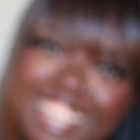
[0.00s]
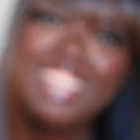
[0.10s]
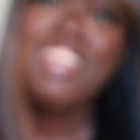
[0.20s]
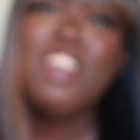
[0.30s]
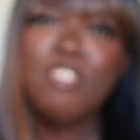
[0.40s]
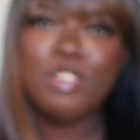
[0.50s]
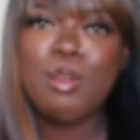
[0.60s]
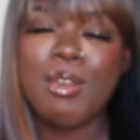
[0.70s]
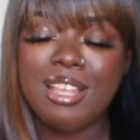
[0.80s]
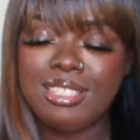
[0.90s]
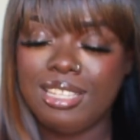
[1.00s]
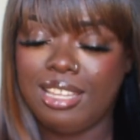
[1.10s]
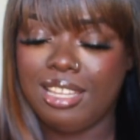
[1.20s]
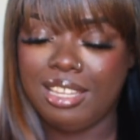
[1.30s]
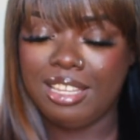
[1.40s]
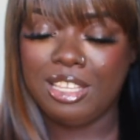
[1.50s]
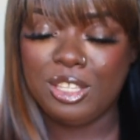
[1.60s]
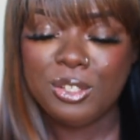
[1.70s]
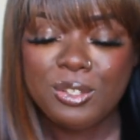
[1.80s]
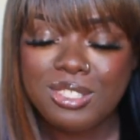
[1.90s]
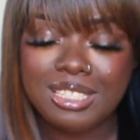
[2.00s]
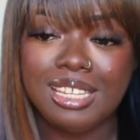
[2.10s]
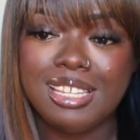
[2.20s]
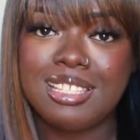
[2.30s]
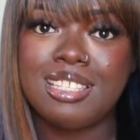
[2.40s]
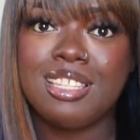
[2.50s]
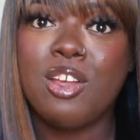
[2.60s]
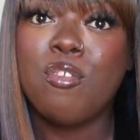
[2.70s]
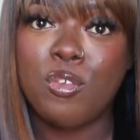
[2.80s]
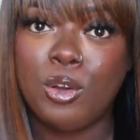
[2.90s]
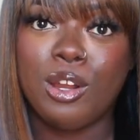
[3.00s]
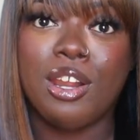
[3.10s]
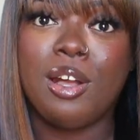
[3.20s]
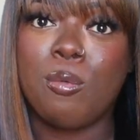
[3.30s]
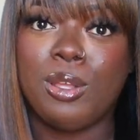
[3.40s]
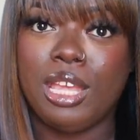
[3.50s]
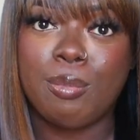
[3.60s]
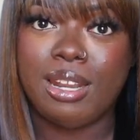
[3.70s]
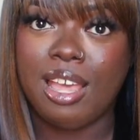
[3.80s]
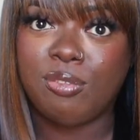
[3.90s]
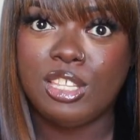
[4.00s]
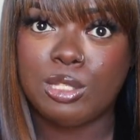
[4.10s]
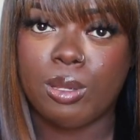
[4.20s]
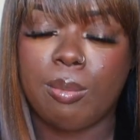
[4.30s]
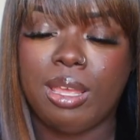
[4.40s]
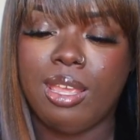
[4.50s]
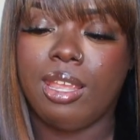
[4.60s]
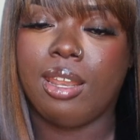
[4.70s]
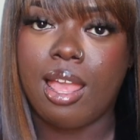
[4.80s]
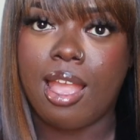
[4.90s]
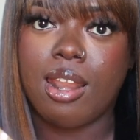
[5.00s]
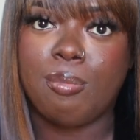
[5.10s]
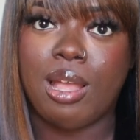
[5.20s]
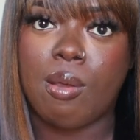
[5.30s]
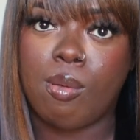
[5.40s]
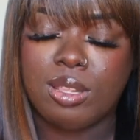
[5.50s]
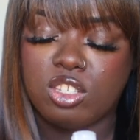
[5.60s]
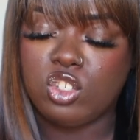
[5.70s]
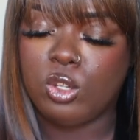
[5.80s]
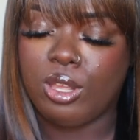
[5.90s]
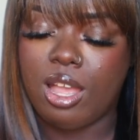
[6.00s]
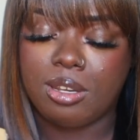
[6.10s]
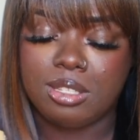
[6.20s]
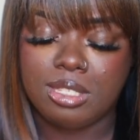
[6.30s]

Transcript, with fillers: got some paint from Amazon. We're about to use this for a wig, but not this wig on my head. I got a bob I'm about to show y'all in a